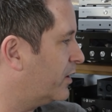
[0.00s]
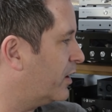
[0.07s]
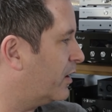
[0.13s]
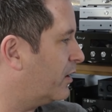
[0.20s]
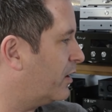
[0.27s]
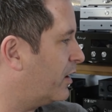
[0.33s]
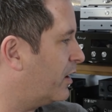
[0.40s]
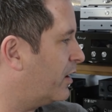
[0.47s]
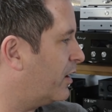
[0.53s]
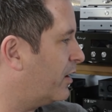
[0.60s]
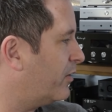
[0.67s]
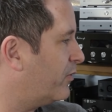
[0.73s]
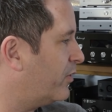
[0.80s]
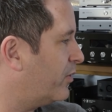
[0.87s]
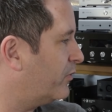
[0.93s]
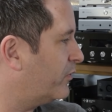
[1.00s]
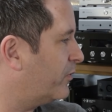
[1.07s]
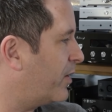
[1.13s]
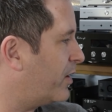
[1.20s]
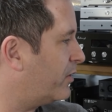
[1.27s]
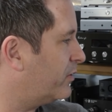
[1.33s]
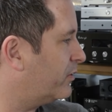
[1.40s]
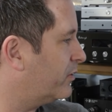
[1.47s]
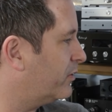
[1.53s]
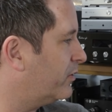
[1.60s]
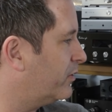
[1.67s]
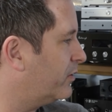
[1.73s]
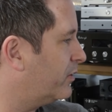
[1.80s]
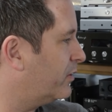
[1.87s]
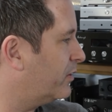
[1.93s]
Yeah, it was about
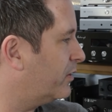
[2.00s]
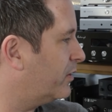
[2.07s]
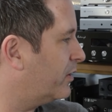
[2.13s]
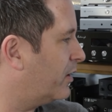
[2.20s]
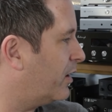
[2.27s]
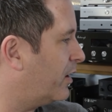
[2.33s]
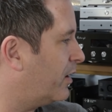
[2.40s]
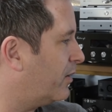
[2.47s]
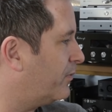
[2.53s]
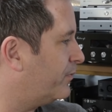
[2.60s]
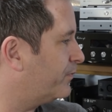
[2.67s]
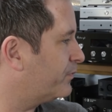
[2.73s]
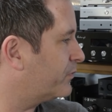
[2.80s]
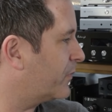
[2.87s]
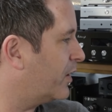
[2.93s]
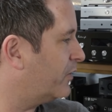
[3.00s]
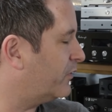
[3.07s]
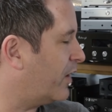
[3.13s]
he